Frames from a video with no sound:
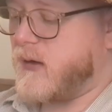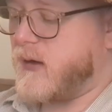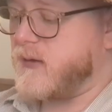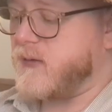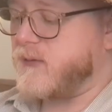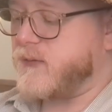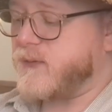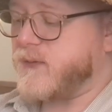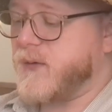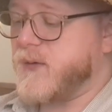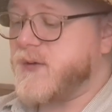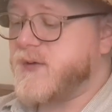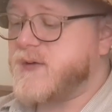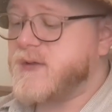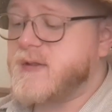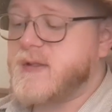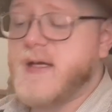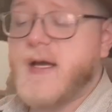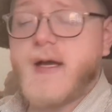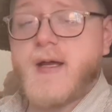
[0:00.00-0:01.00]
And the
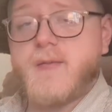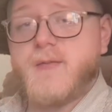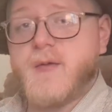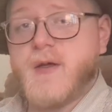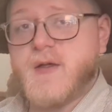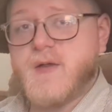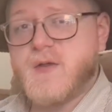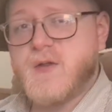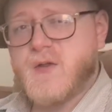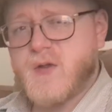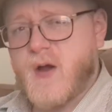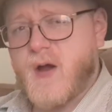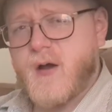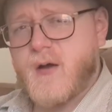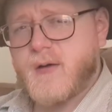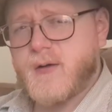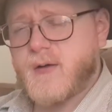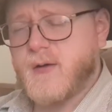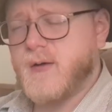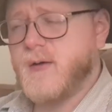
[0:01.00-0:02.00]
first time they
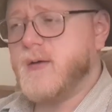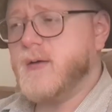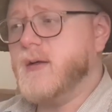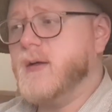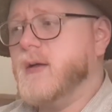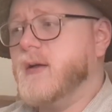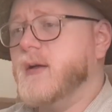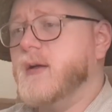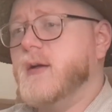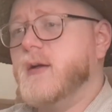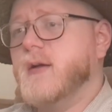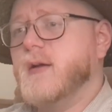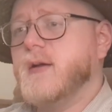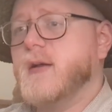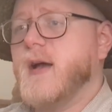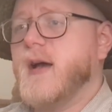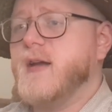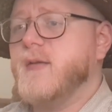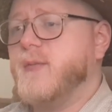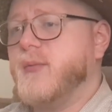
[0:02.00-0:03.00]
saw her
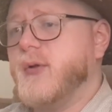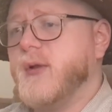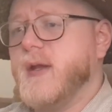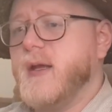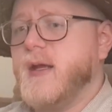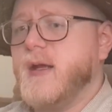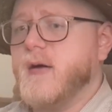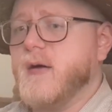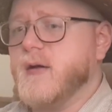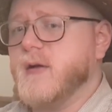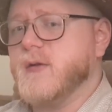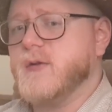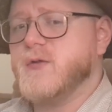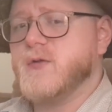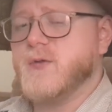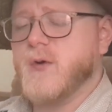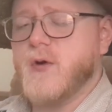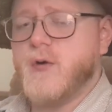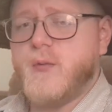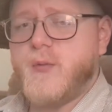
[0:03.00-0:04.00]
kind of playing on a
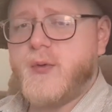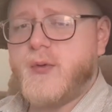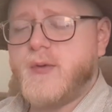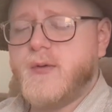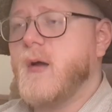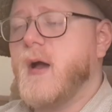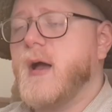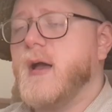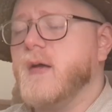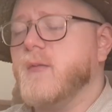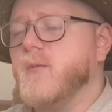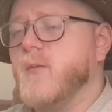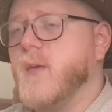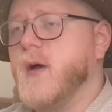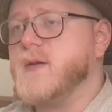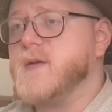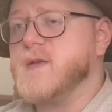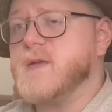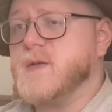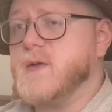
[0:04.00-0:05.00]
trope, I
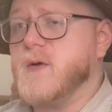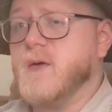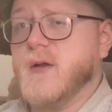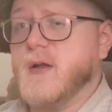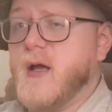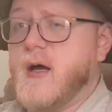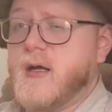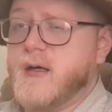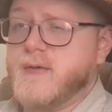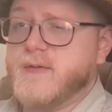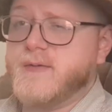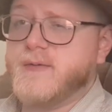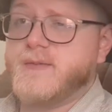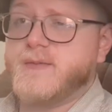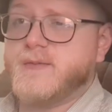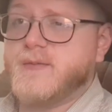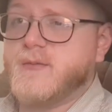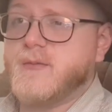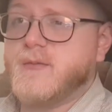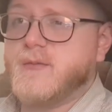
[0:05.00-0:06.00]
just know a lot of
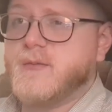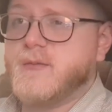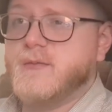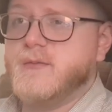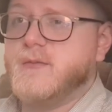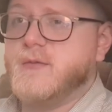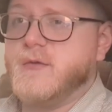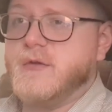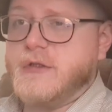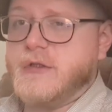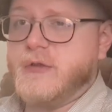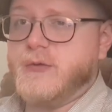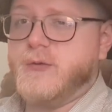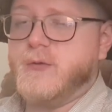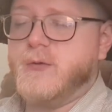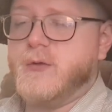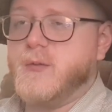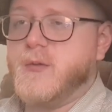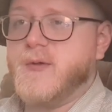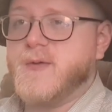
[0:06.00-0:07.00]

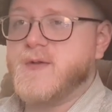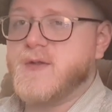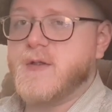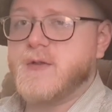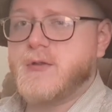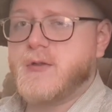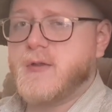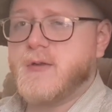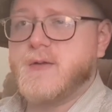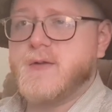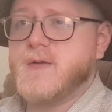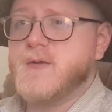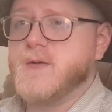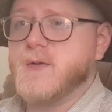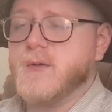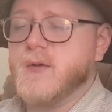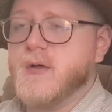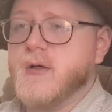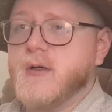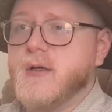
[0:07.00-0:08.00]
dude musicians,
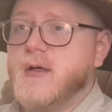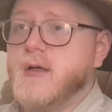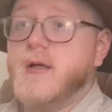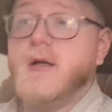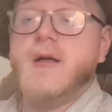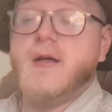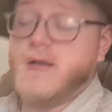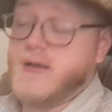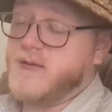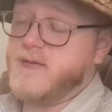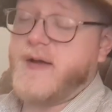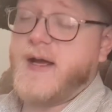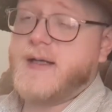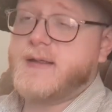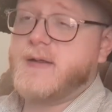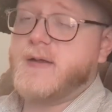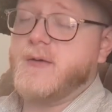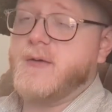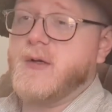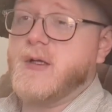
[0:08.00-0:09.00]
or in
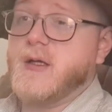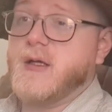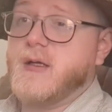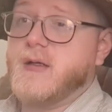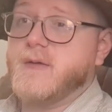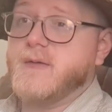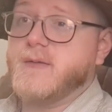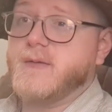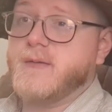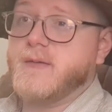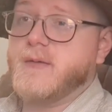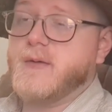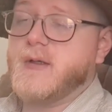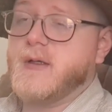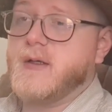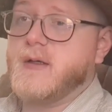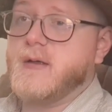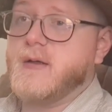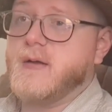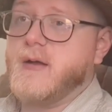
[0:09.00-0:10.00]
fact I know a lot of
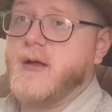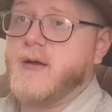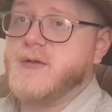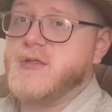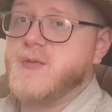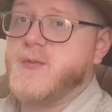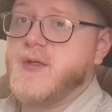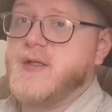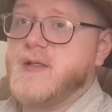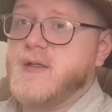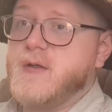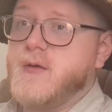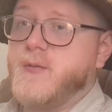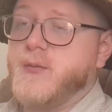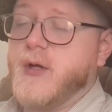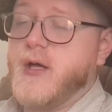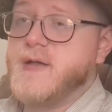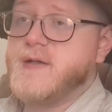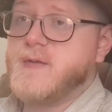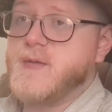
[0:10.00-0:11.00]
LGBTQ
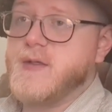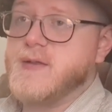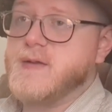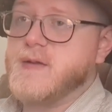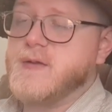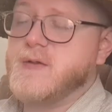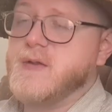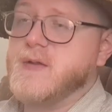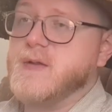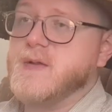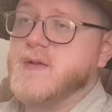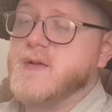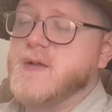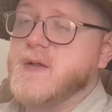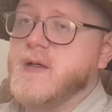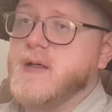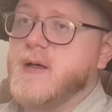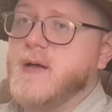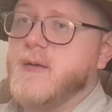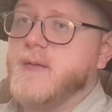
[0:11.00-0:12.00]
plus musicians,
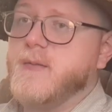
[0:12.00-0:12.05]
